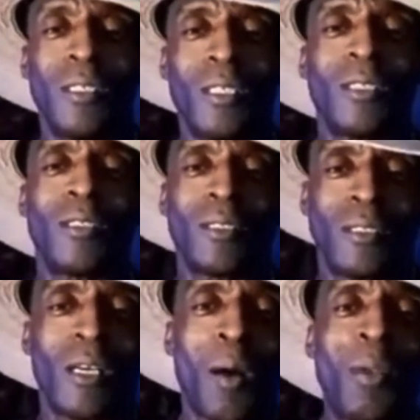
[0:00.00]
Yeah.
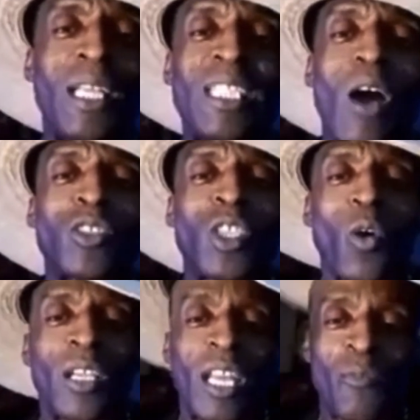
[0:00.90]
We'll let y'all
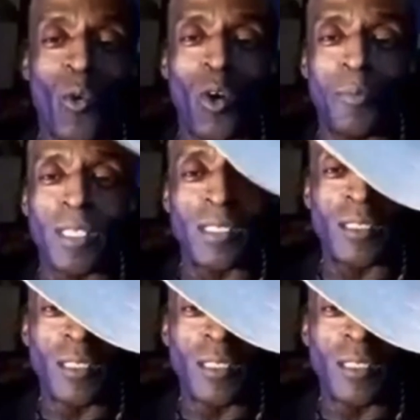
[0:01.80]
soak in that for a minute.